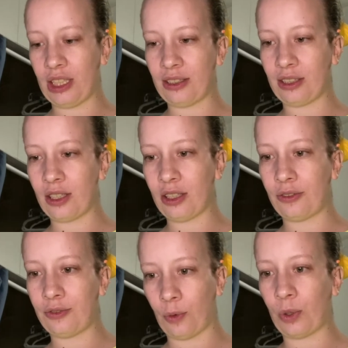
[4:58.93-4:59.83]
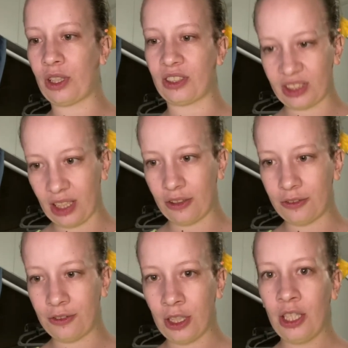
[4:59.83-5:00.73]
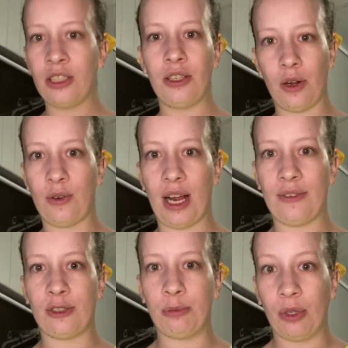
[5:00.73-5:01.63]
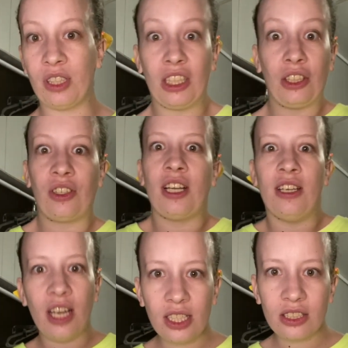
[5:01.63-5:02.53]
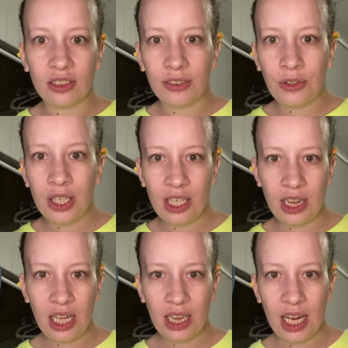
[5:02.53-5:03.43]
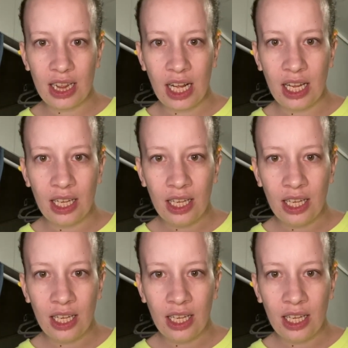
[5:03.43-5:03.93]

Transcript: the dog for yourself, you don't have to put like your initial or anything like that.